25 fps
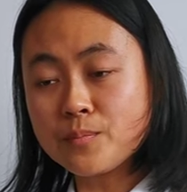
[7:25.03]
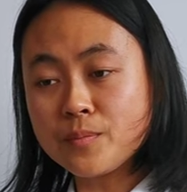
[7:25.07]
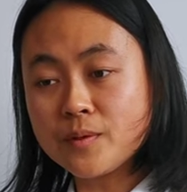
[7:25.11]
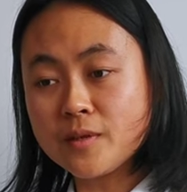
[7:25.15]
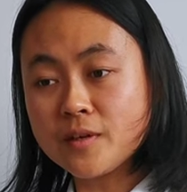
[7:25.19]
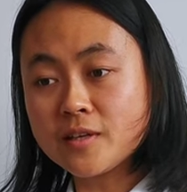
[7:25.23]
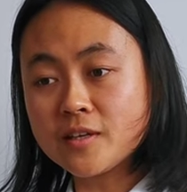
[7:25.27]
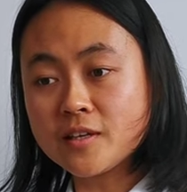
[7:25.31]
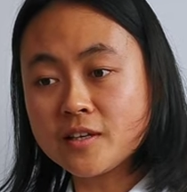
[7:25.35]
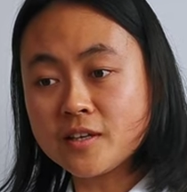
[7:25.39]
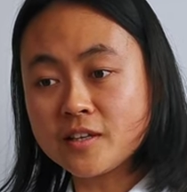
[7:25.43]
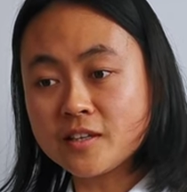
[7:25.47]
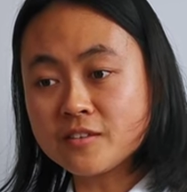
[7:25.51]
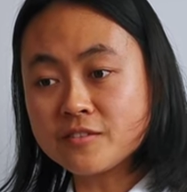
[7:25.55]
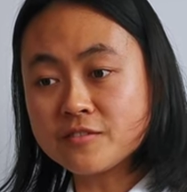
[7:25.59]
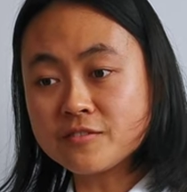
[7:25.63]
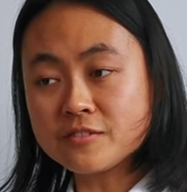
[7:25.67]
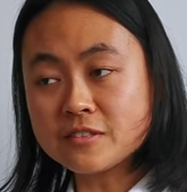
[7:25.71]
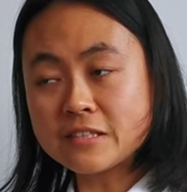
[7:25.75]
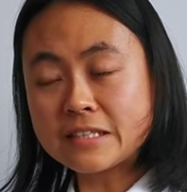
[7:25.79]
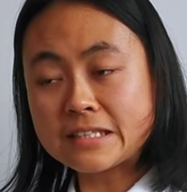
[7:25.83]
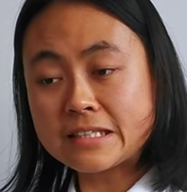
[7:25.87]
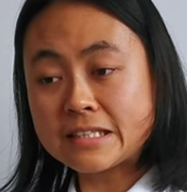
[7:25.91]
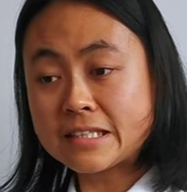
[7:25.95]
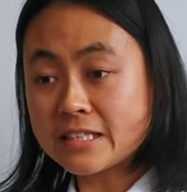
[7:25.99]

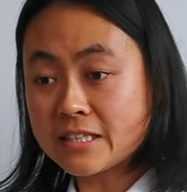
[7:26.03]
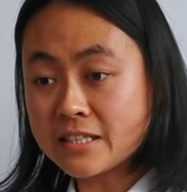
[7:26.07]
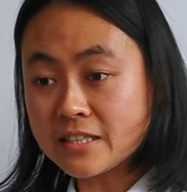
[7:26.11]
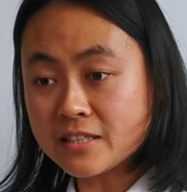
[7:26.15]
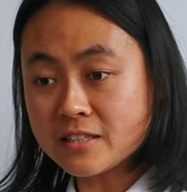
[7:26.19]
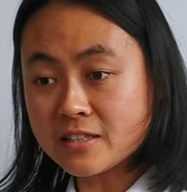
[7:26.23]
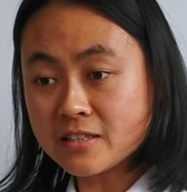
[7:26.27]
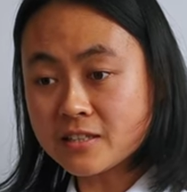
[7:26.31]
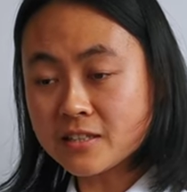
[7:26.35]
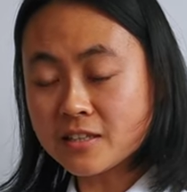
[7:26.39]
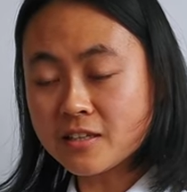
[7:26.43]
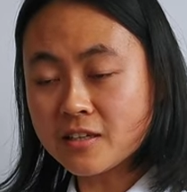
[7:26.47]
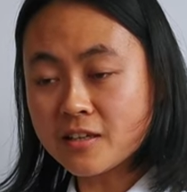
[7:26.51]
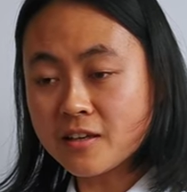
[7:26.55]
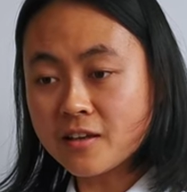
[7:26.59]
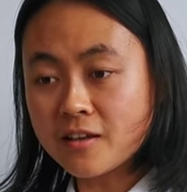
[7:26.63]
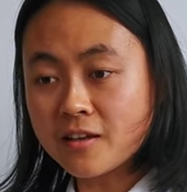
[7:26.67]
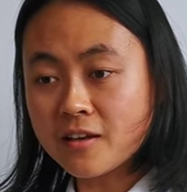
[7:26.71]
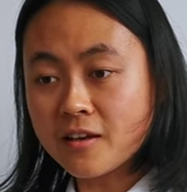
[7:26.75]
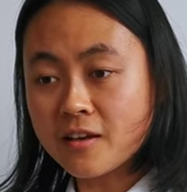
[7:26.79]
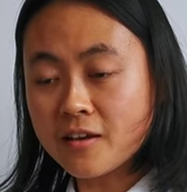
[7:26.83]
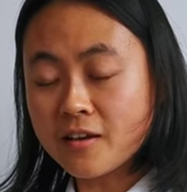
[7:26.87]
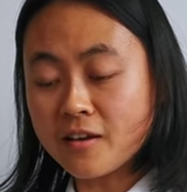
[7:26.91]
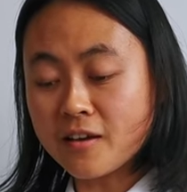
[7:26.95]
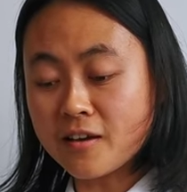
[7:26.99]
picking teeth,
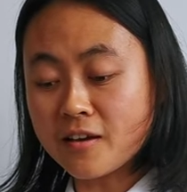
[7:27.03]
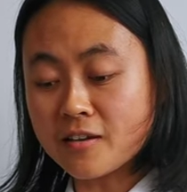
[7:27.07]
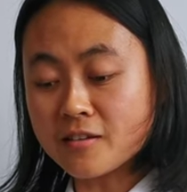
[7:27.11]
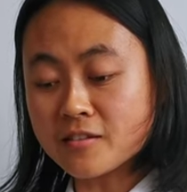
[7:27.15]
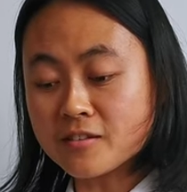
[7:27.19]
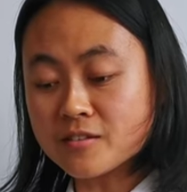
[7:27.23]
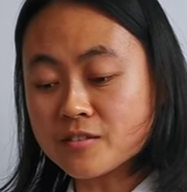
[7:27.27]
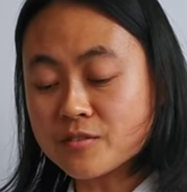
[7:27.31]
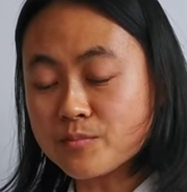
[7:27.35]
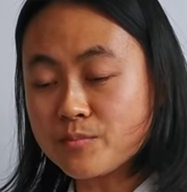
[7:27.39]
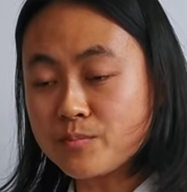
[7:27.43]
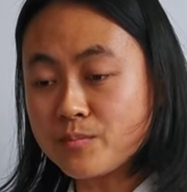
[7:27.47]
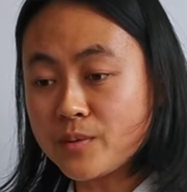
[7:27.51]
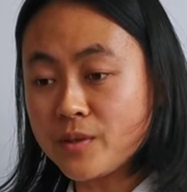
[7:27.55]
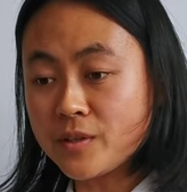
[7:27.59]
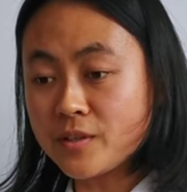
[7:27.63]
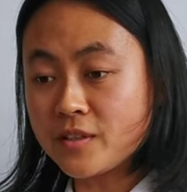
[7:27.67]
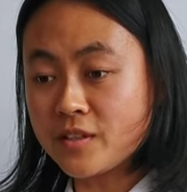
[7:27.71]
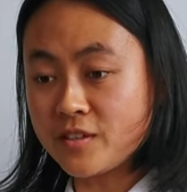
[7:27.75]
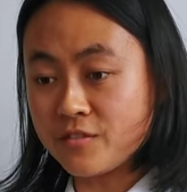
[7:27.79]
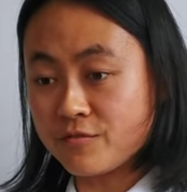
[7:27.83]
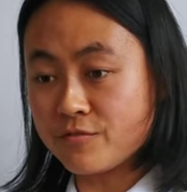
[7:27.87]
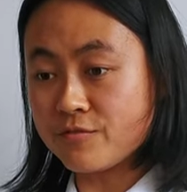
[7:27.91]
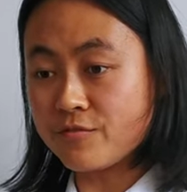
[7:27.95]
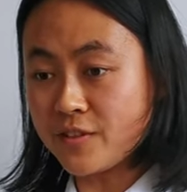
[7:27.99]
and
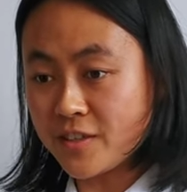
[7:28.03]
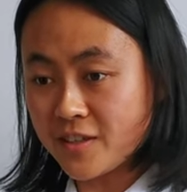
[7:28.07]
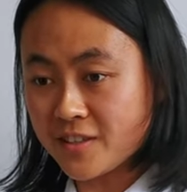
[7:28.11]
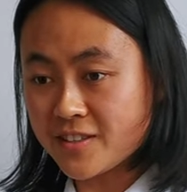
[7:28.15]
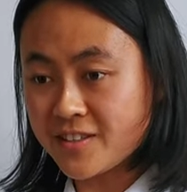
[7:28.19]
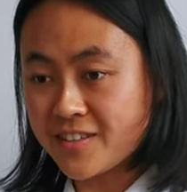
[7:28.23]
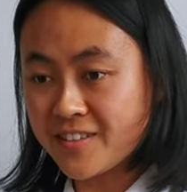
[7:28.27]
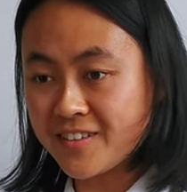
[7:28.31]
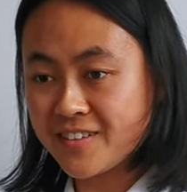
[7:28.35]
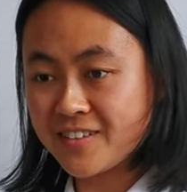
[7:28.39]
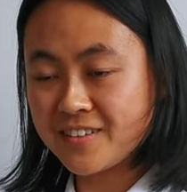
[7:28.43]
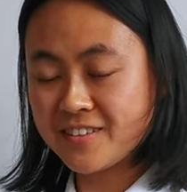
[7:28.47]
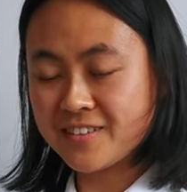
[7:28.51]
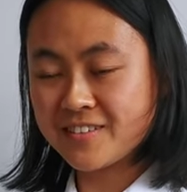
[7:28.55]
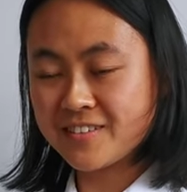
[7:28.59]
picking feet.